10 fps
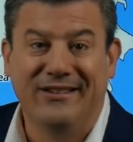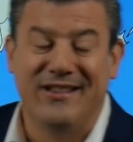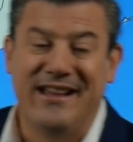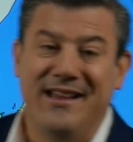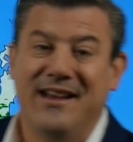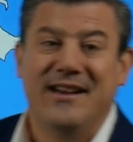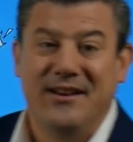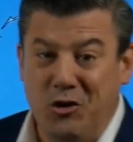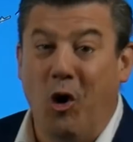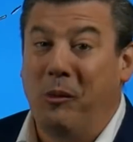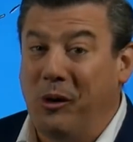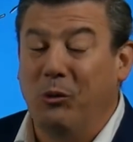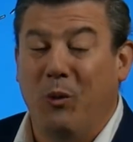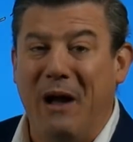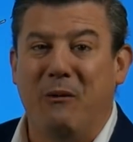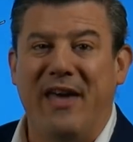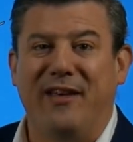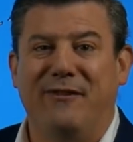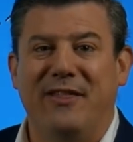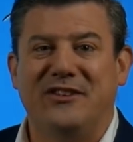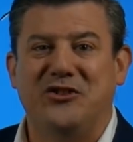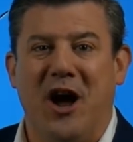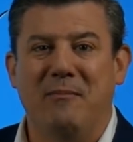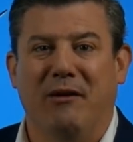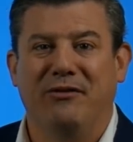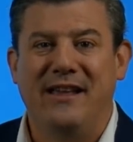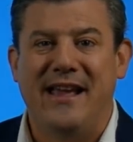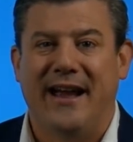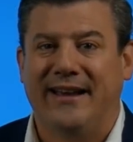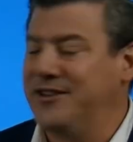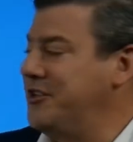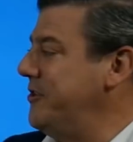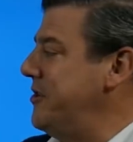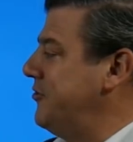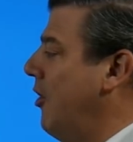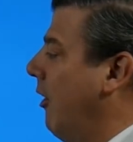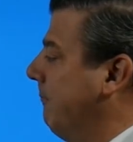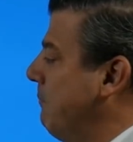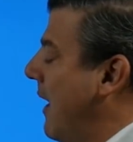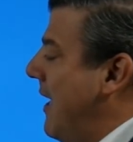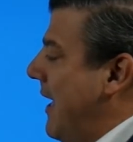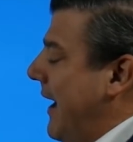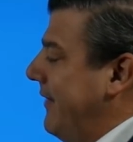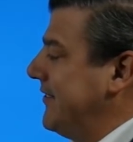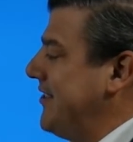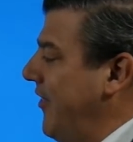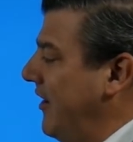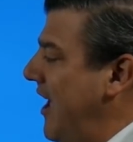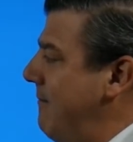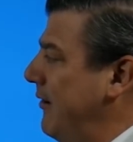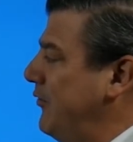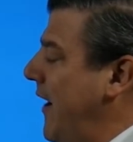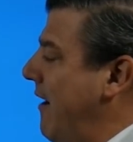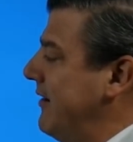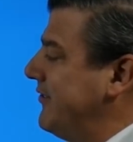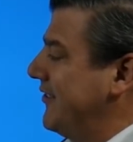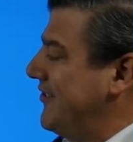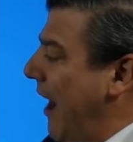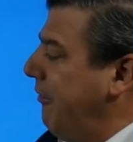the normal wet weather for this time of the year continues on. In the southern hemisphere, it's the South